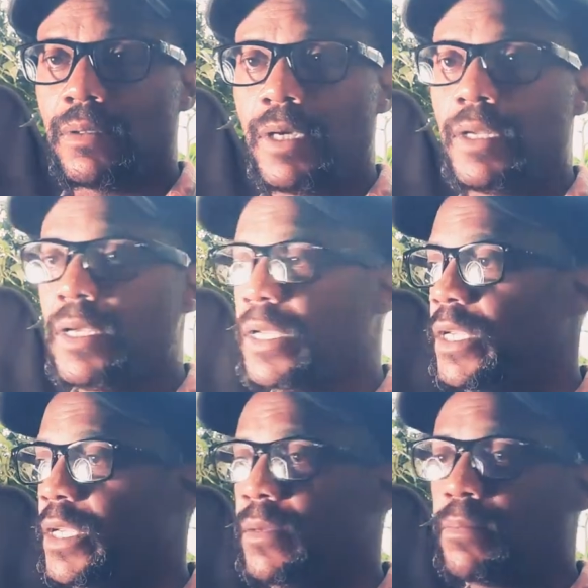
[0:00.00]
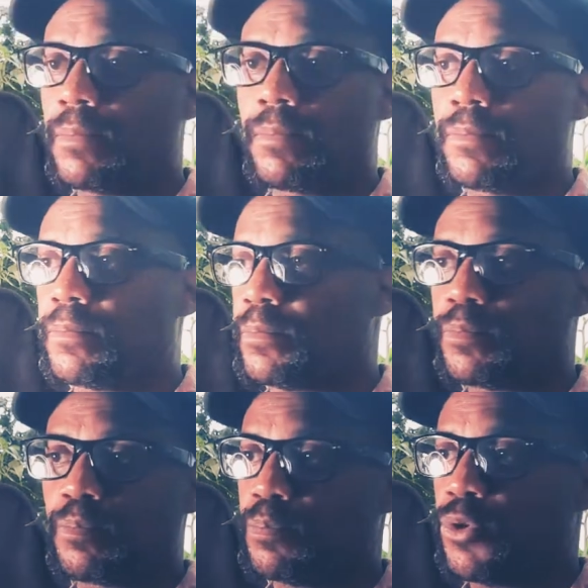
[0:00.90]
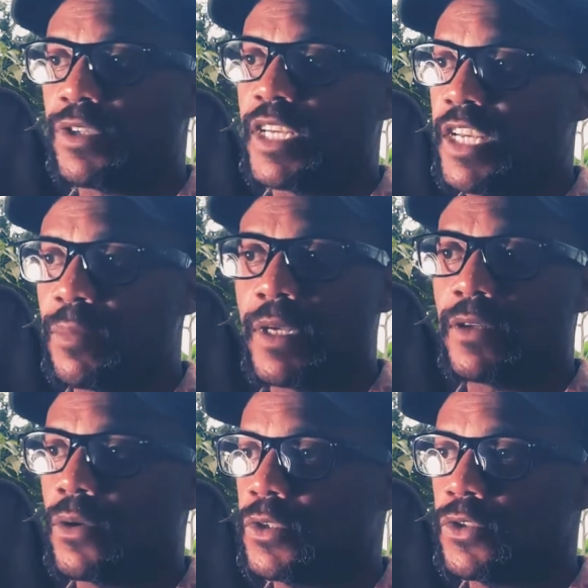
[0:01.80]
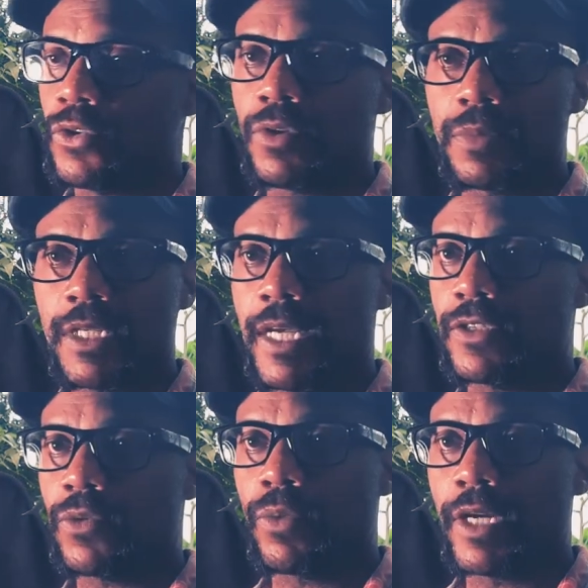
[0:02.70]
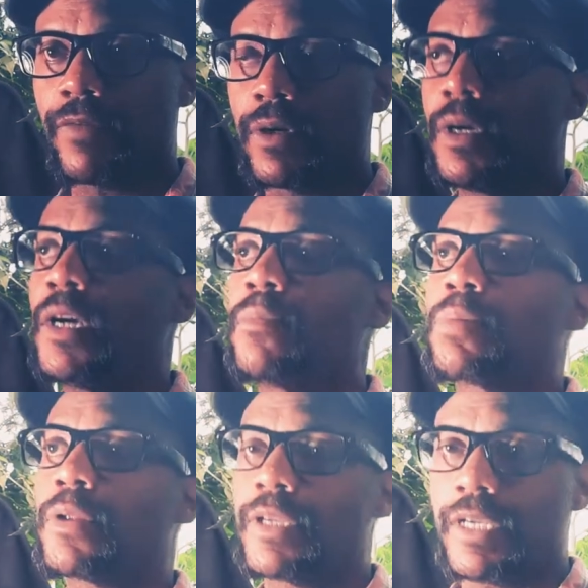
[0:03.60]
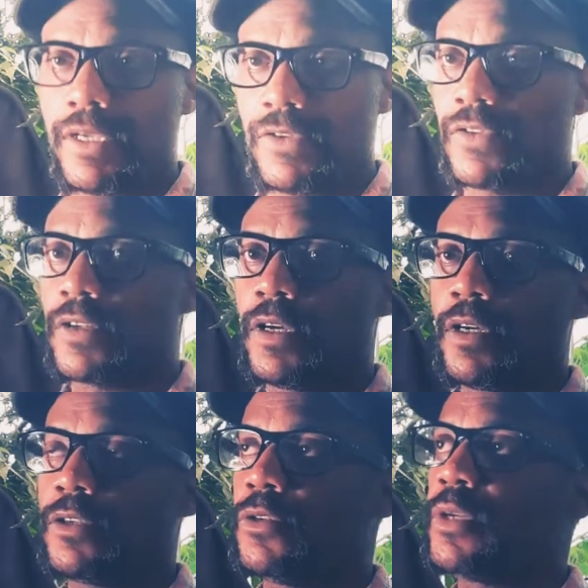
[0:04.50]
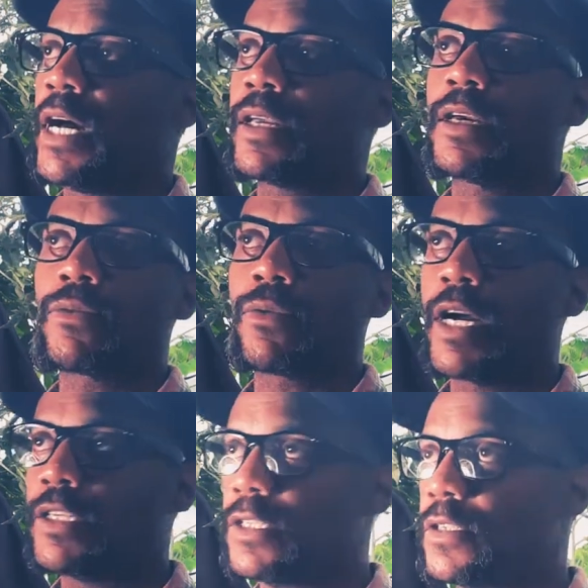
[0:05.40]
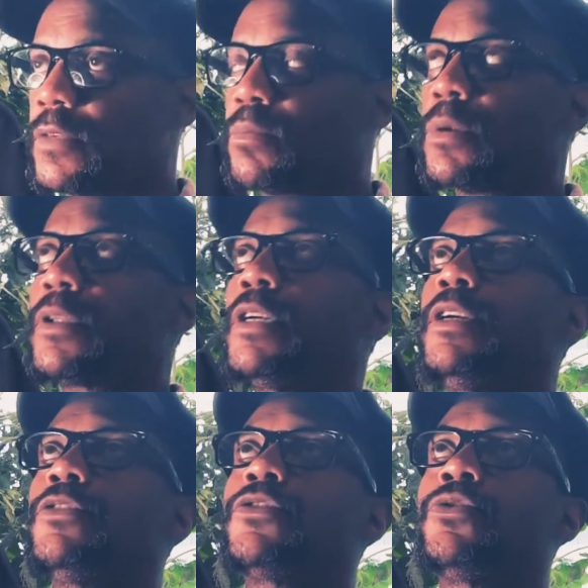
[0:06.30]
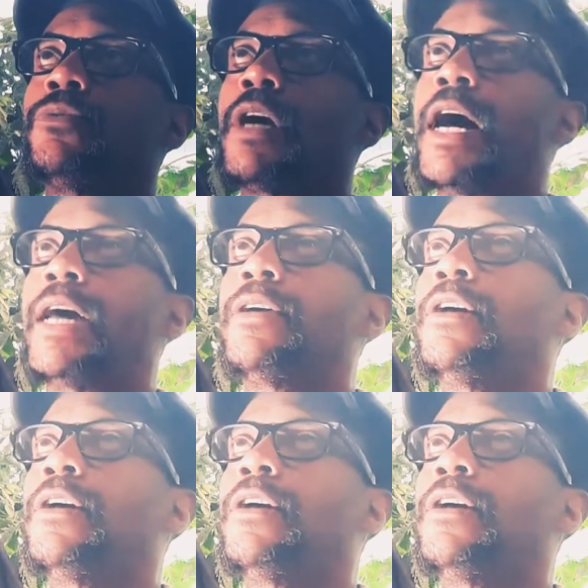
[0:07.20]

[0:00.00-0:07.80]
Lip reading: in any predicament or circumstance or whatever, please do not get righteous. Please do not